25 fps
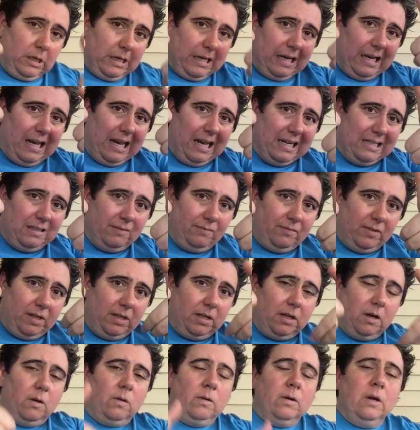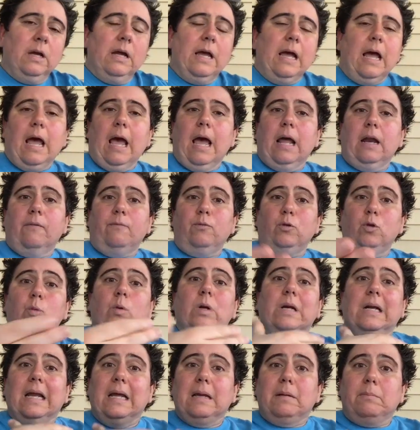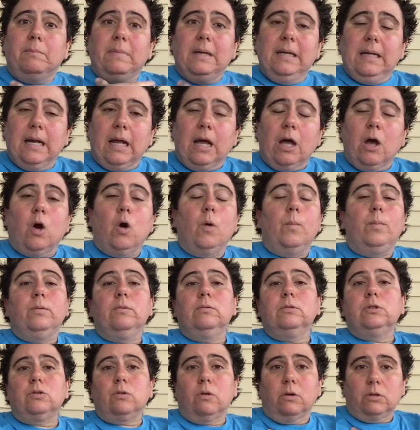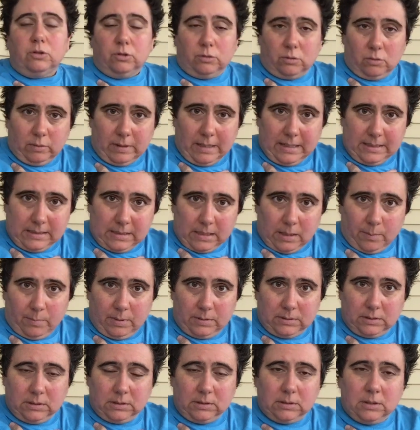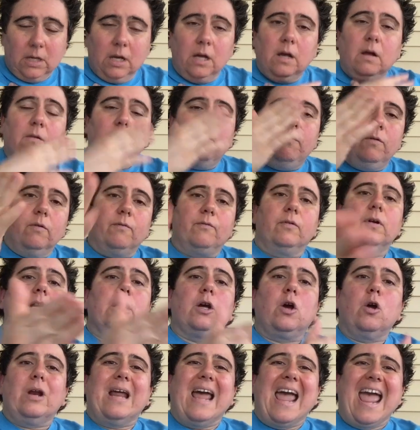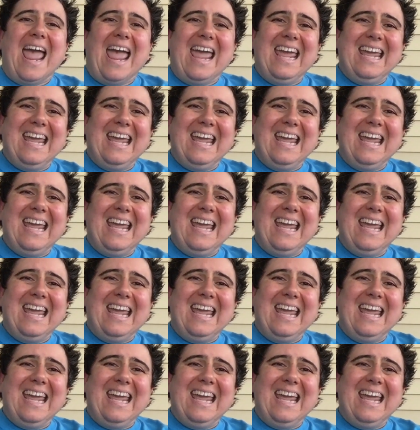Like the video. And if you would like me to help you start your own ATM business, feel free to go to